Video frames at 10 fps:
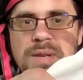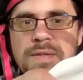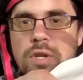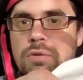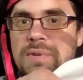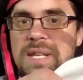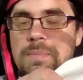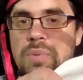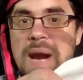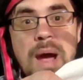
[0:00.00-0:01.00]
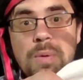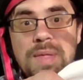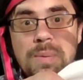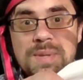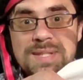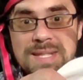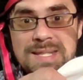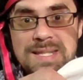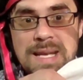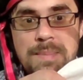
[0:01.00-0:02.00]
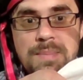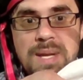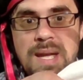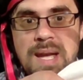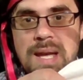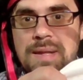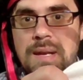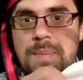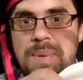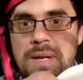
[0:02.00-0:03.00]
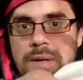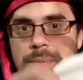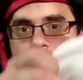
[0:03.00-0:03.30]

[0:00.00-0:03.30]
of the green brown that was the stem, and then up here